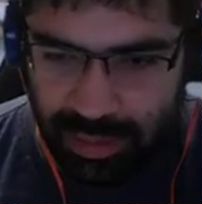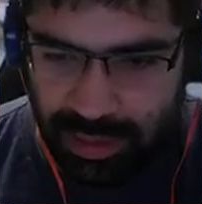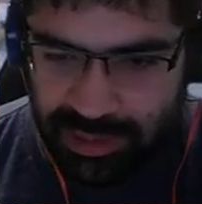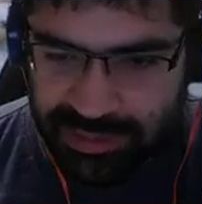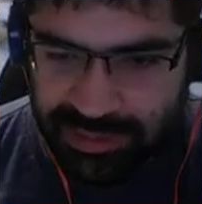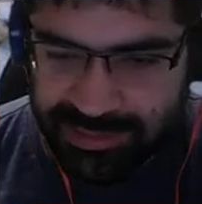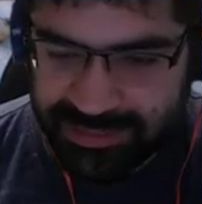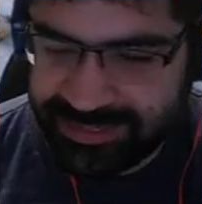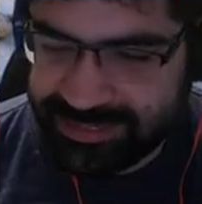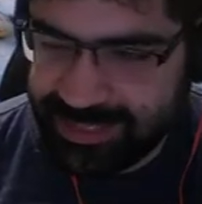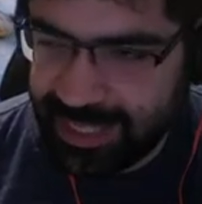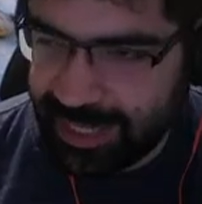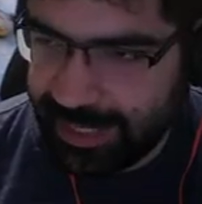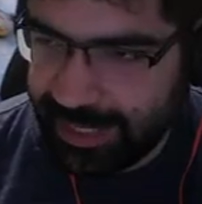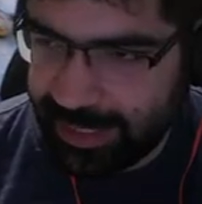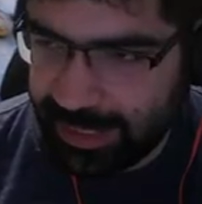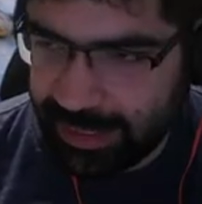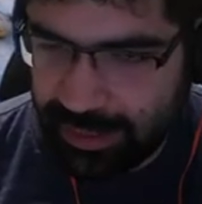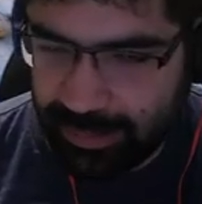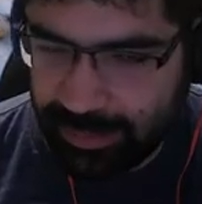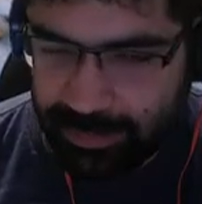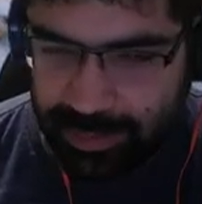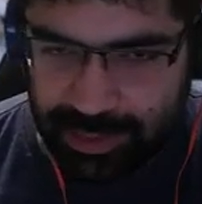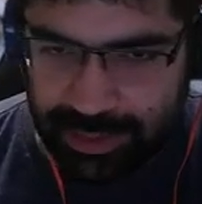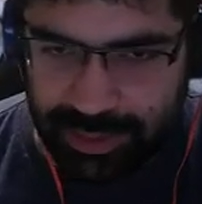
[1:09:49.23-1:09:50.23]

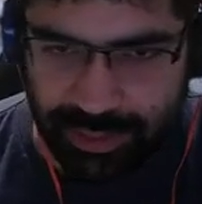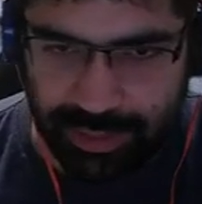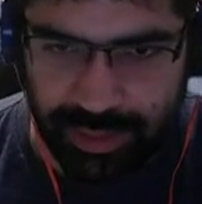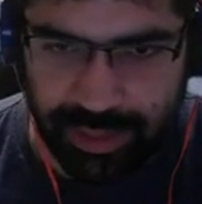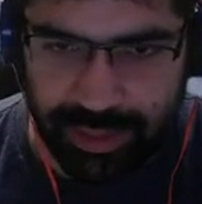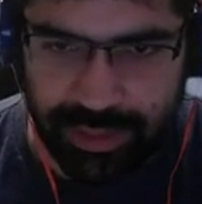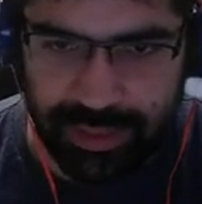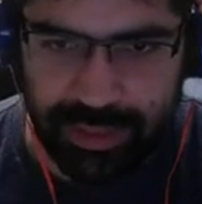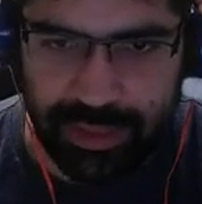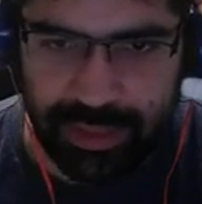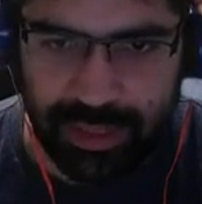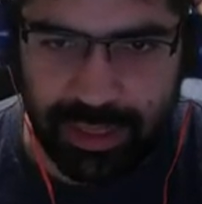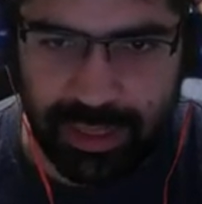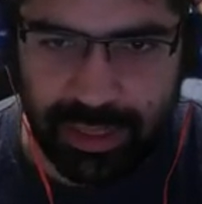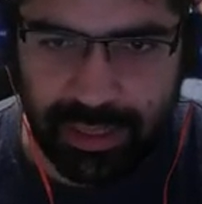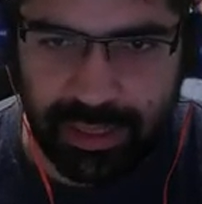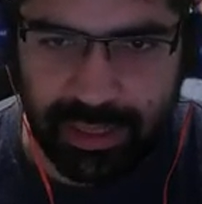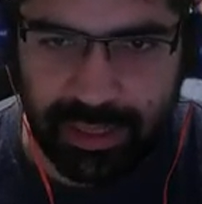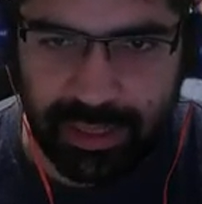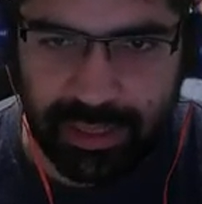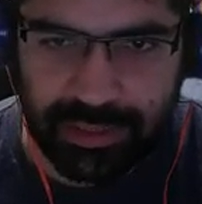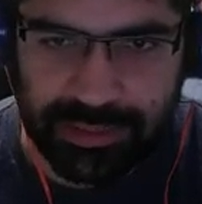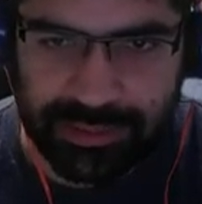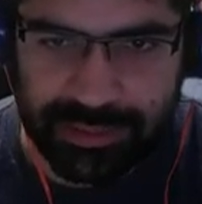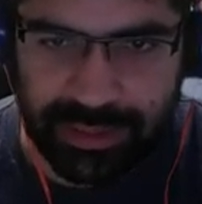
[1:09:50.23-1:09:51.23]
second image, right, and
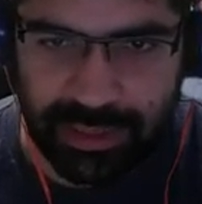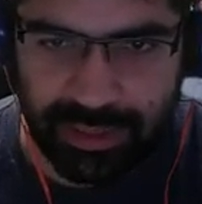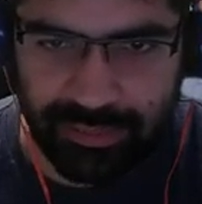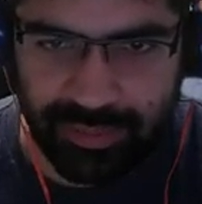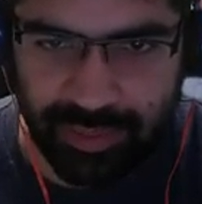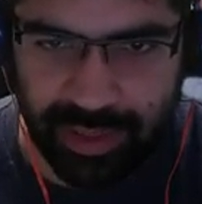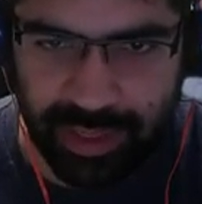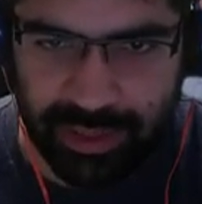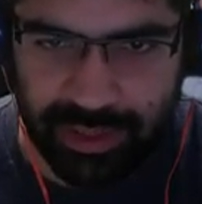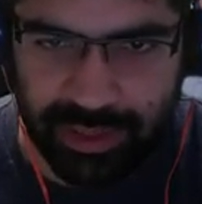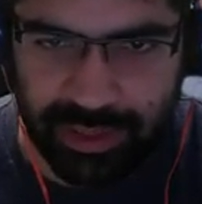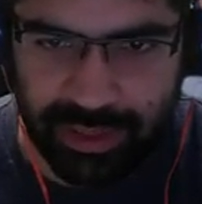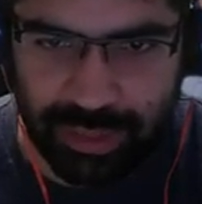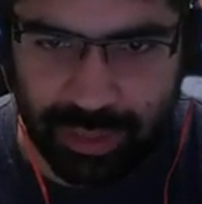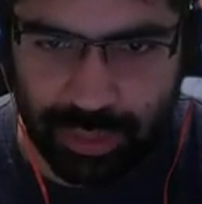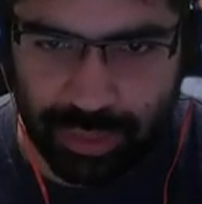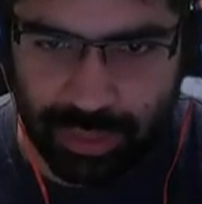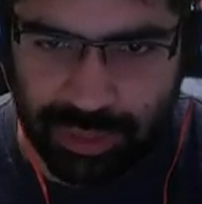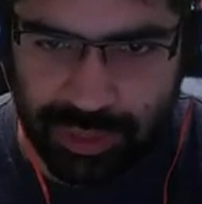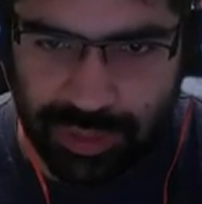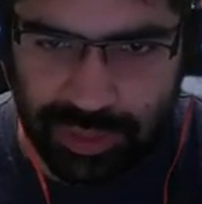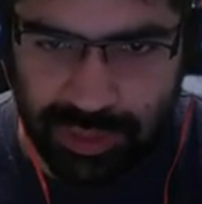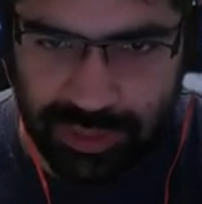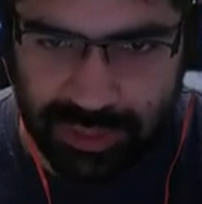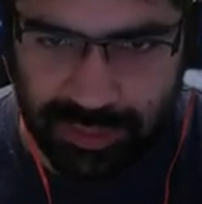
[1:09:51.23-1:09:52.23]
let's say if I
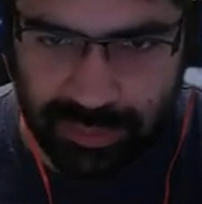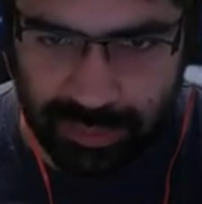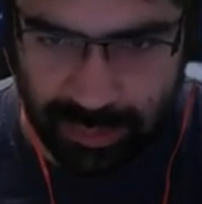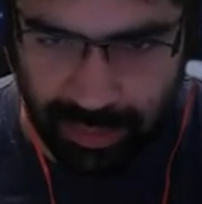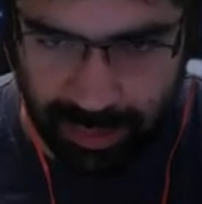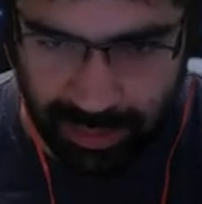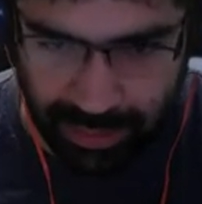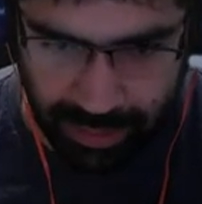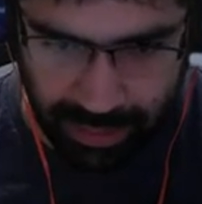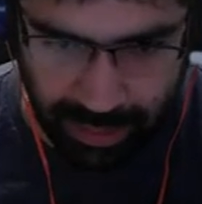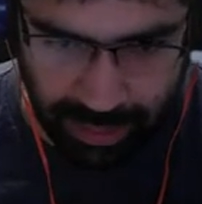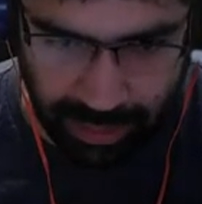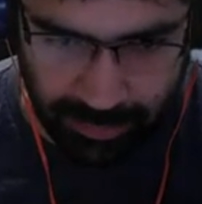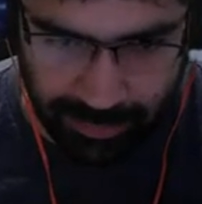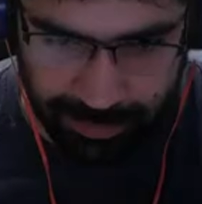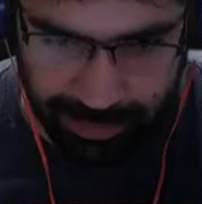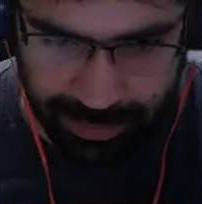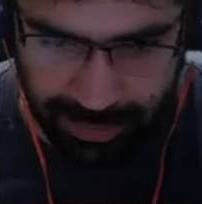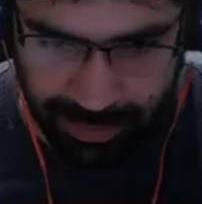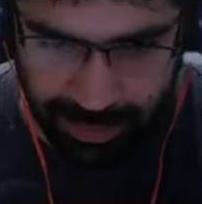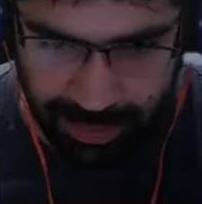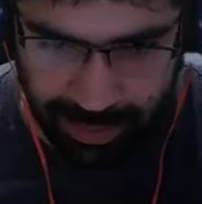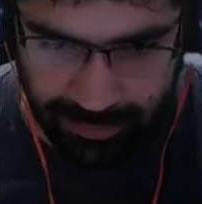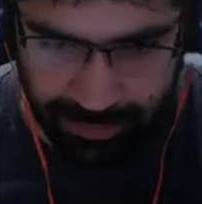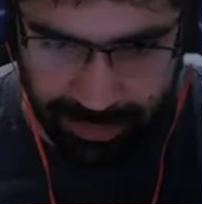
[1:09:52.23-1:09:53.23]
choose this one,
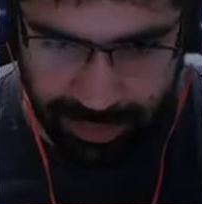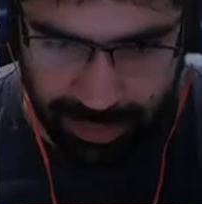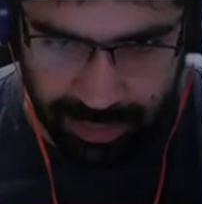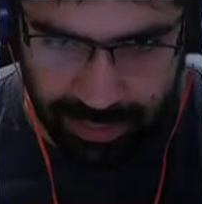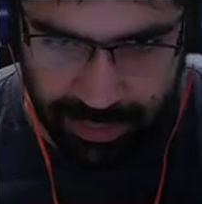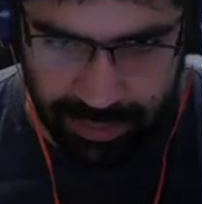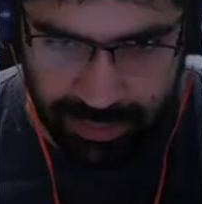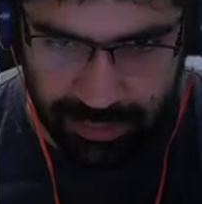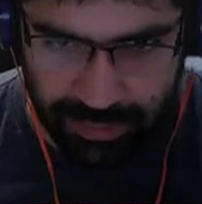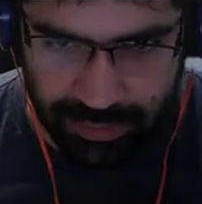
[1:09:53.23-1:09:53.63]
update avatar,